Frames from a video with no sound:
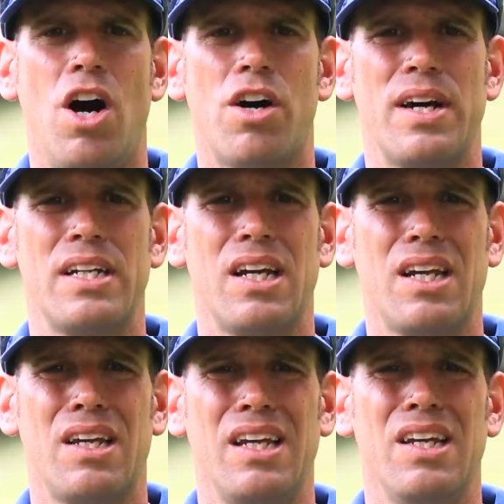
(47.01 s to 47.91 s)
R A
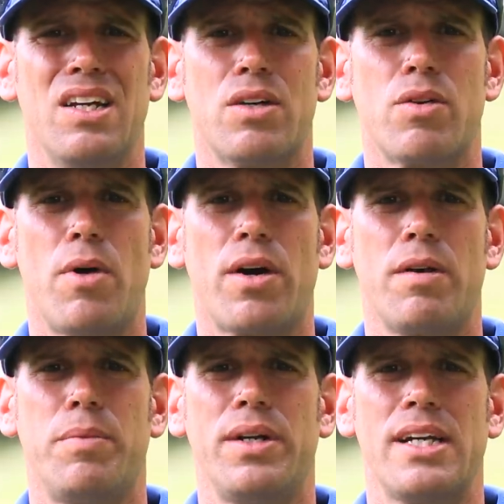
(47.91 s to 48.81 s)
Dickey,
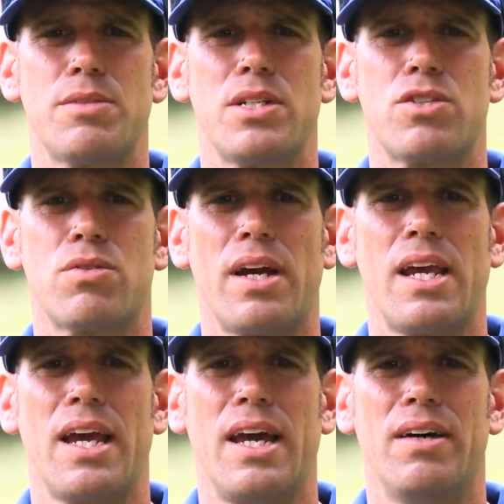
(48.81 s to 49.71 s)
remarkably, has been
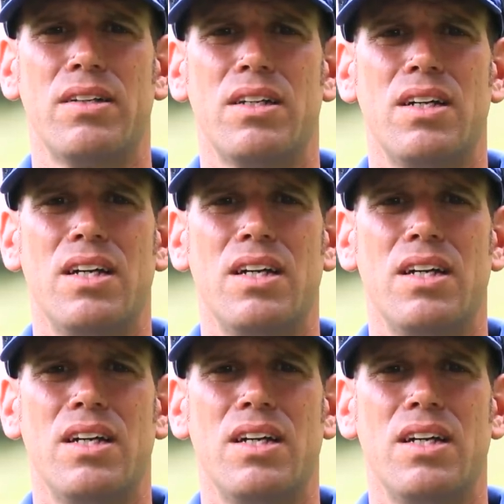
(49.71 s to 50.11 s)
striking out